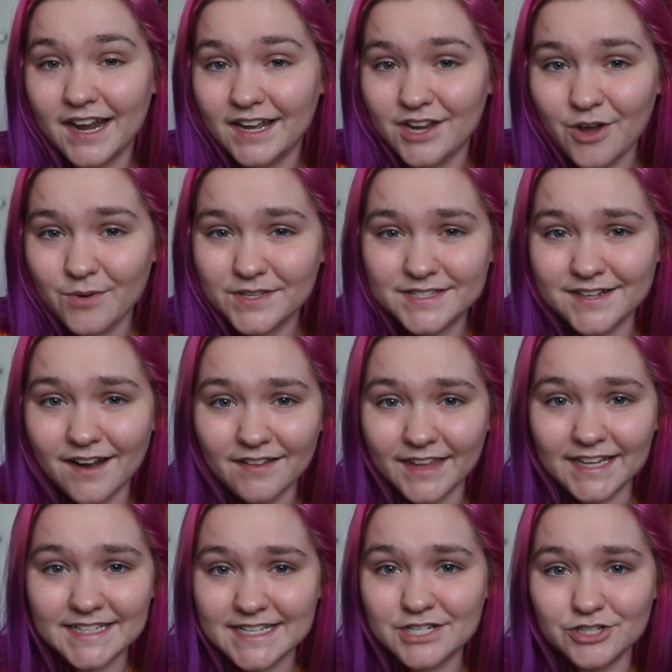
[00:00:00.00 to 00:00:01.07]
I know it's not
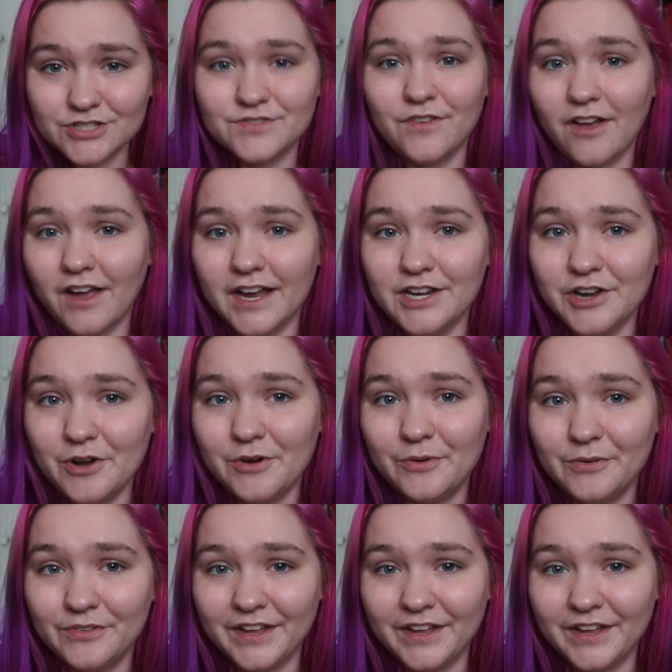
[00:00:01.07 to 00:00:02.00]
like teachers' fault. I know